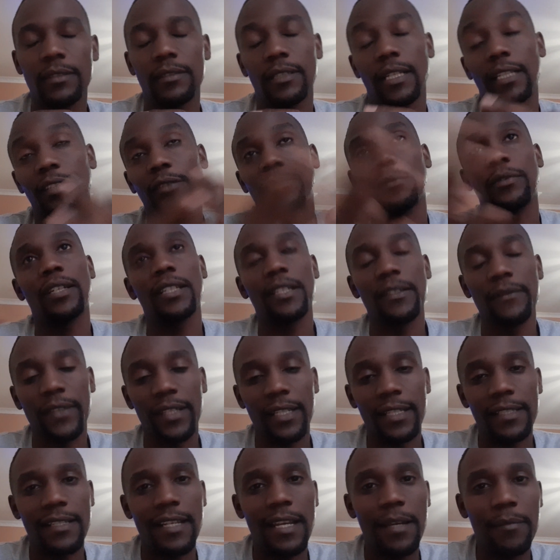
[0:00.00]
That's why I even
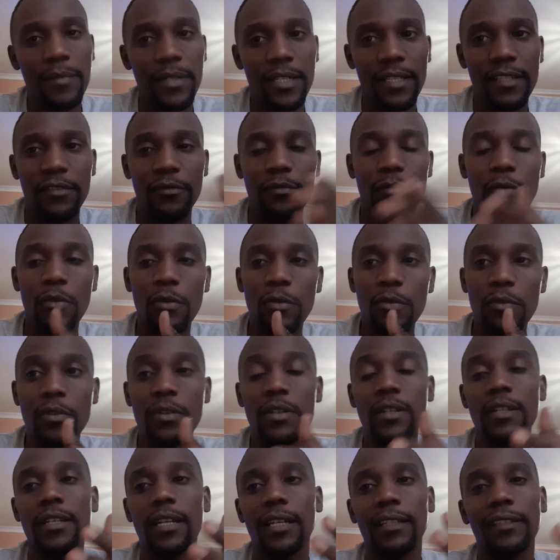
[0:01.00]
dubbed it
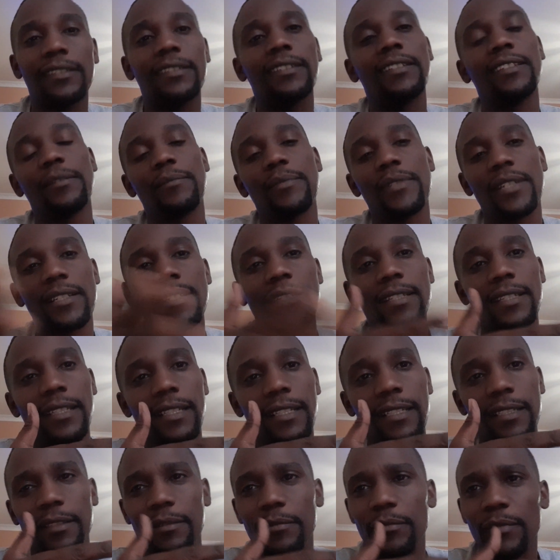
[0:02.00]
Raw.Unscripted
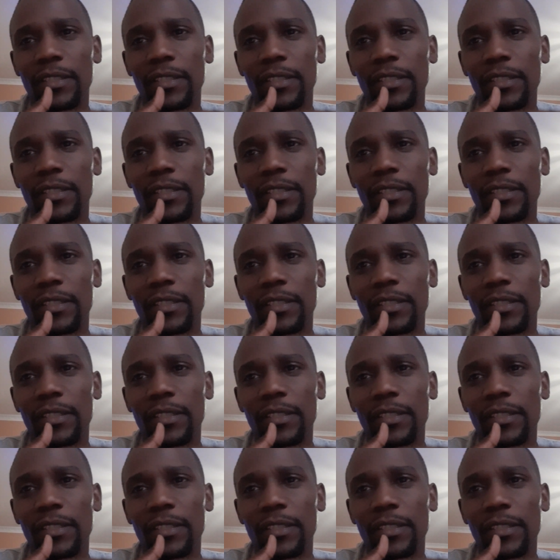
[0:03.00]
Healing.